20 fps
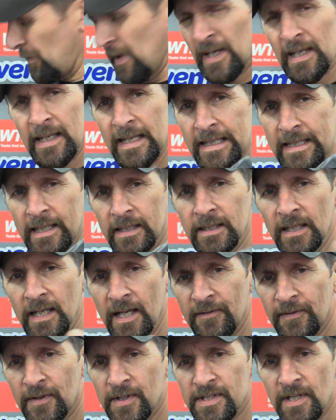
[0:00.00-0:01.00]
put a link
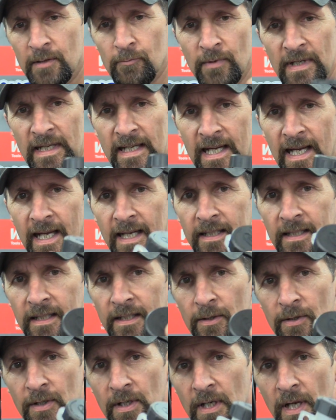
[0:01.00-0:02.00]
underneath because they're really handy.
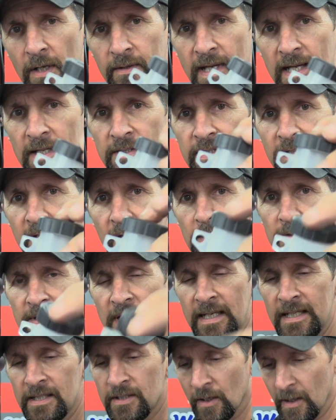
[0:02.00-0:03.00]
You can go down to those
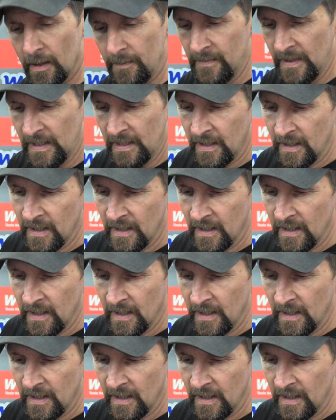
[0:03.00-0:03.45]
anytime.